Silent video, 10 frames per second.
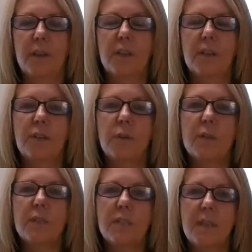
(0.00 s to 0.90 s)
you can
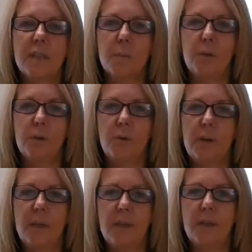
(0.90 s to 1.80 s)
see the
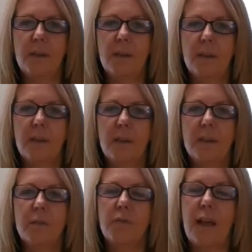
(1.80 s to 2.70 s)
beauty in a
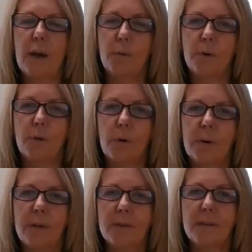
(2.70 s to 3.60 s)
flower
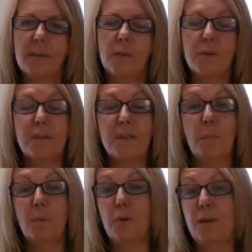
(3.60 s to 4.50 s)
growing, you can see
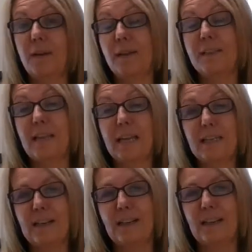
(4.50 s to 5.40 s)
beauty in a
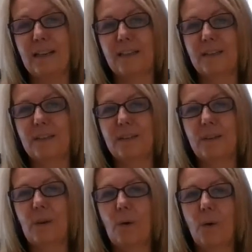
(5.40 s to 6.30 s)
dandelion,
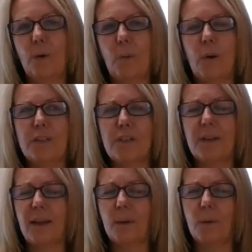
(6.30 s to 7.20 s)
or watching
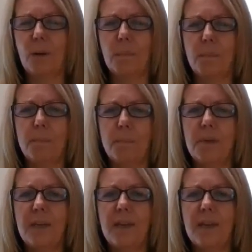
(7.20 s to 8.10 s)
how a
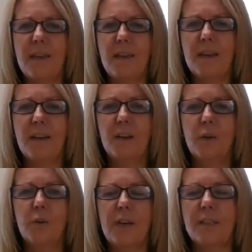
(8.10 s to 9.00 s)
bee
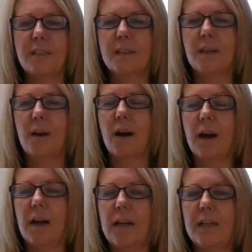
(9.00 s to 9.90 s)
creates their
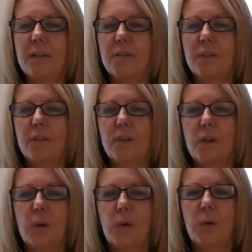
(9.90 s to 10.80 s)
hive,
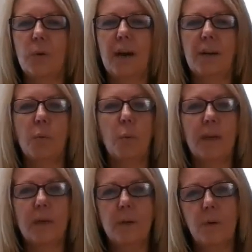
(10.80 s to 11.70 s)
or how the
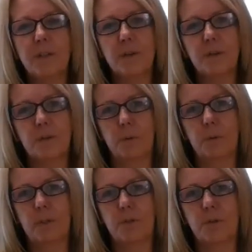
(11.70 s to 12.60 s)
wind rustles through the
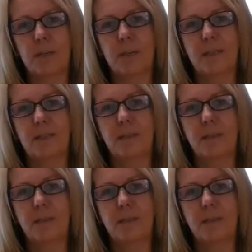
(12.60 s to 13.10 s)
trees.